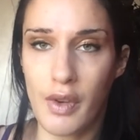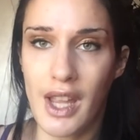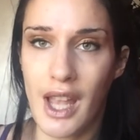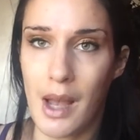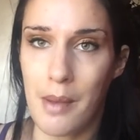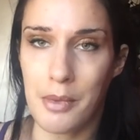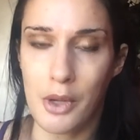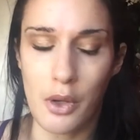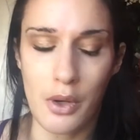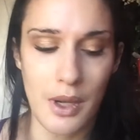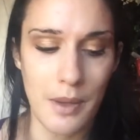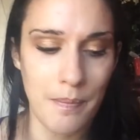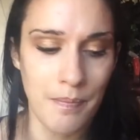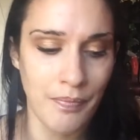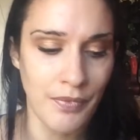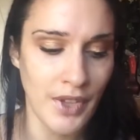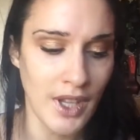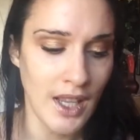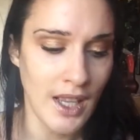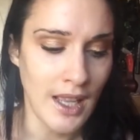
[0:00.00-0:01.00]
rehab unit.
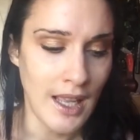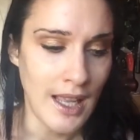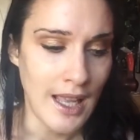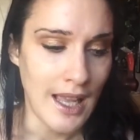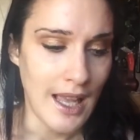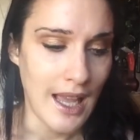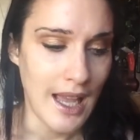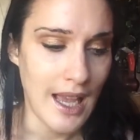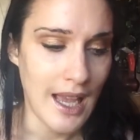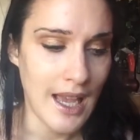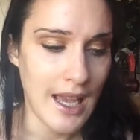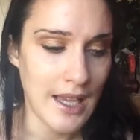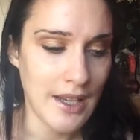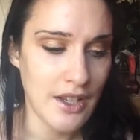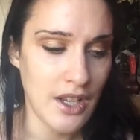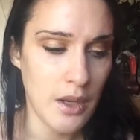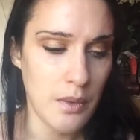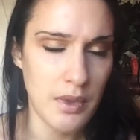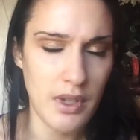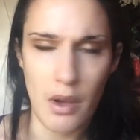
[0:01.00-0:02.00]
And
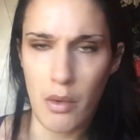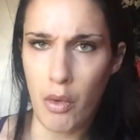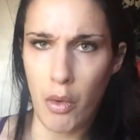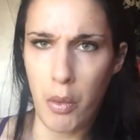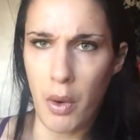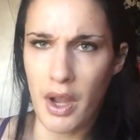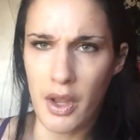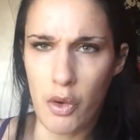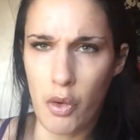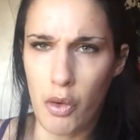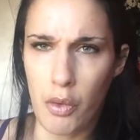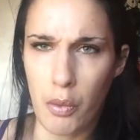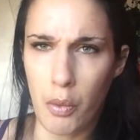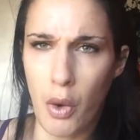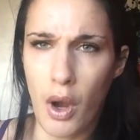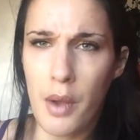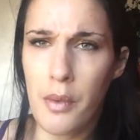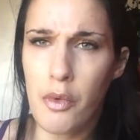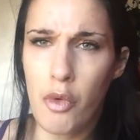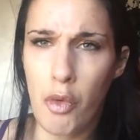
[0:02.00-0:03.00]
he was like, well, why
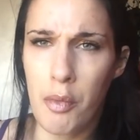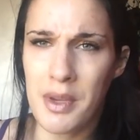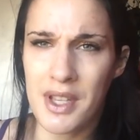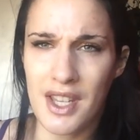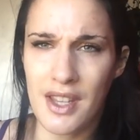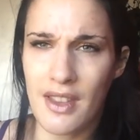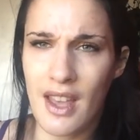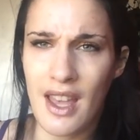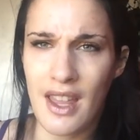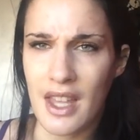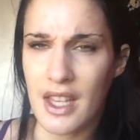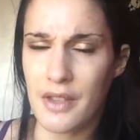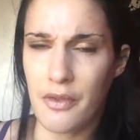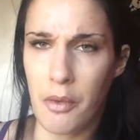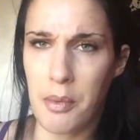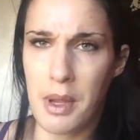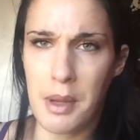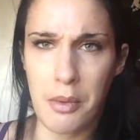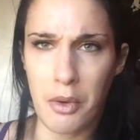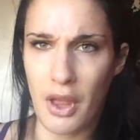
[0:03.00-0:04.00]
were you admitted there? That's for
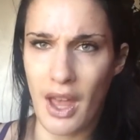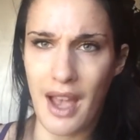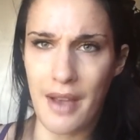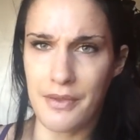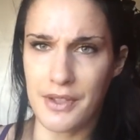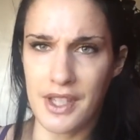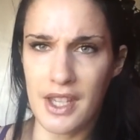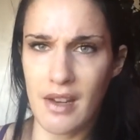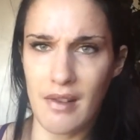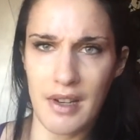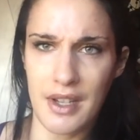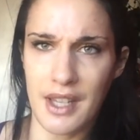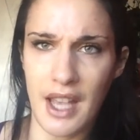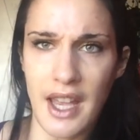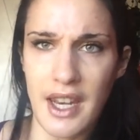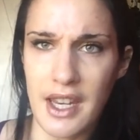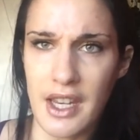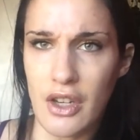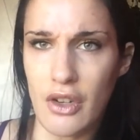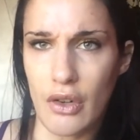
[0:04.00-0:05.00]
people that have serious
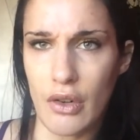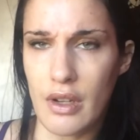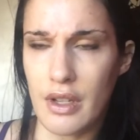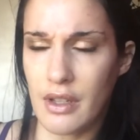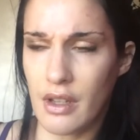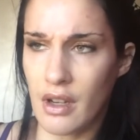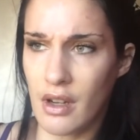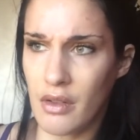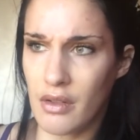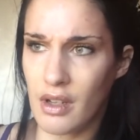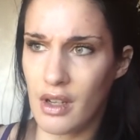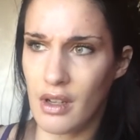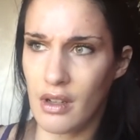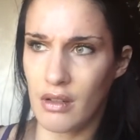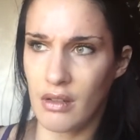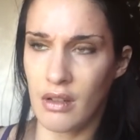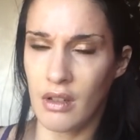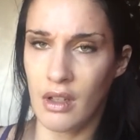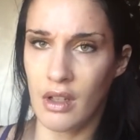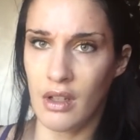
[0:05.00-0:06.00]
head injuries. And I was like,
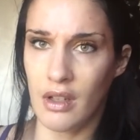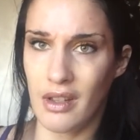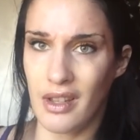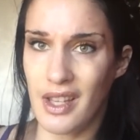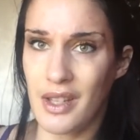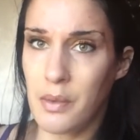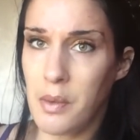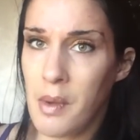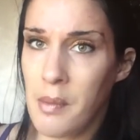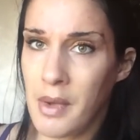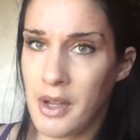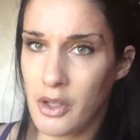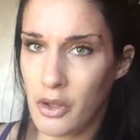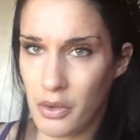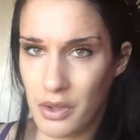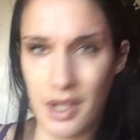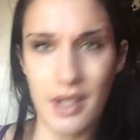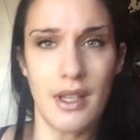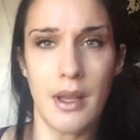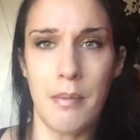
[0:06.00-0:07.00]
that's where my
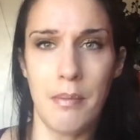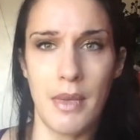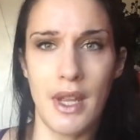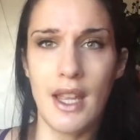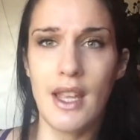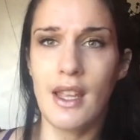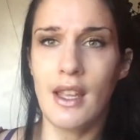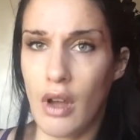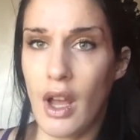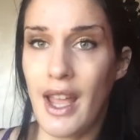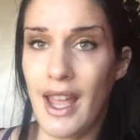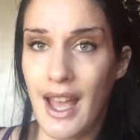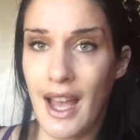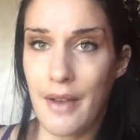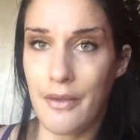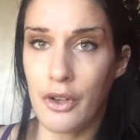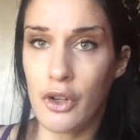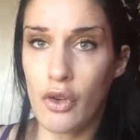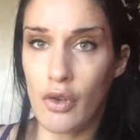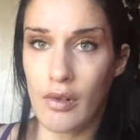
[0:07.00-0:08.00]
doctor sent me. I
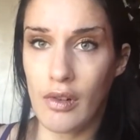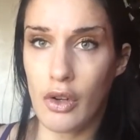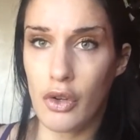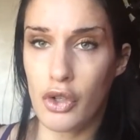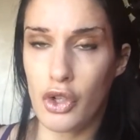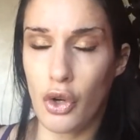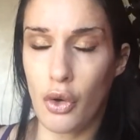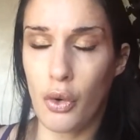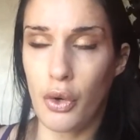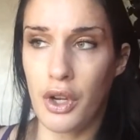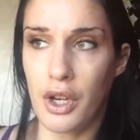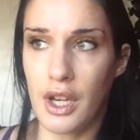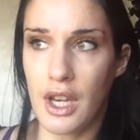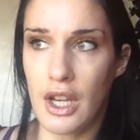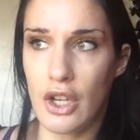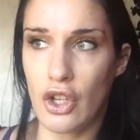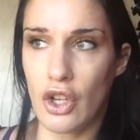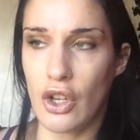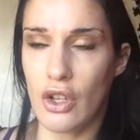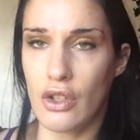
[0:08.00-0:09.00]
have a neurological
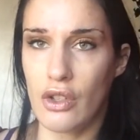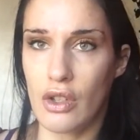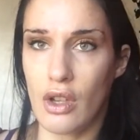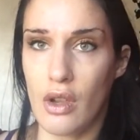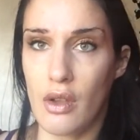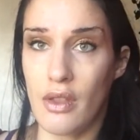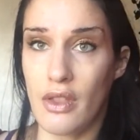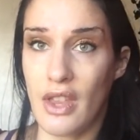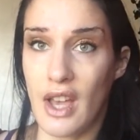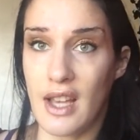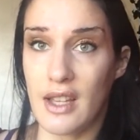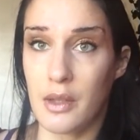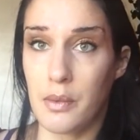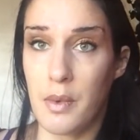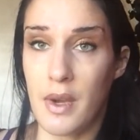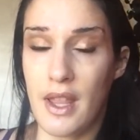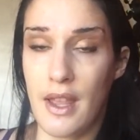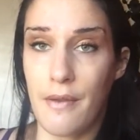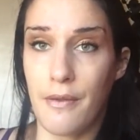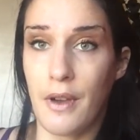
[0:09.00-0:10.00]
condition. So that's
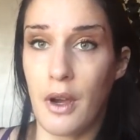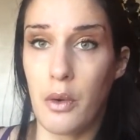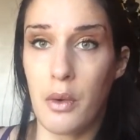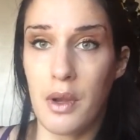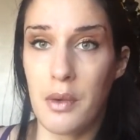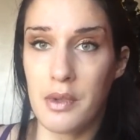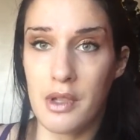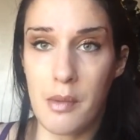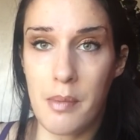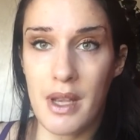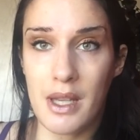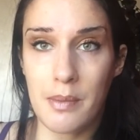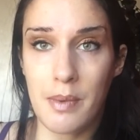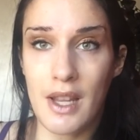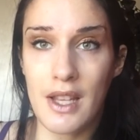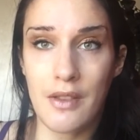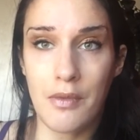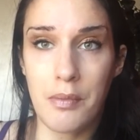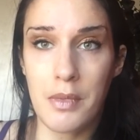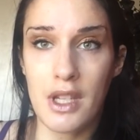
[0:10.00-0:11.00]
where they felt it was the best
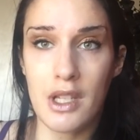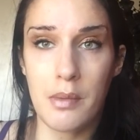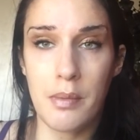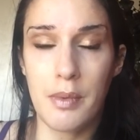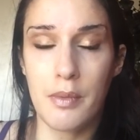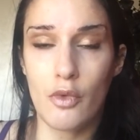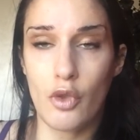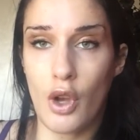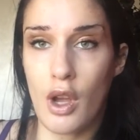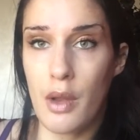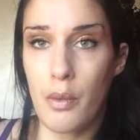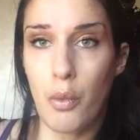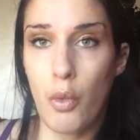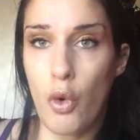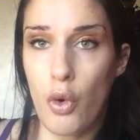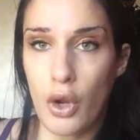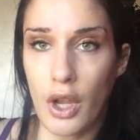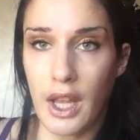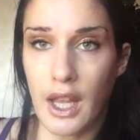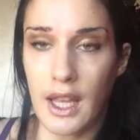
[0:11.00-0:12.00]
place for me to try and
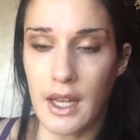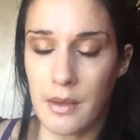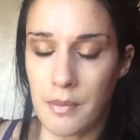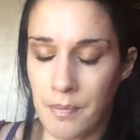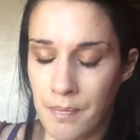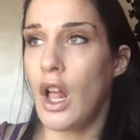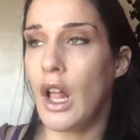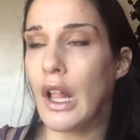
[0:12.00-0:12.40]
walk again.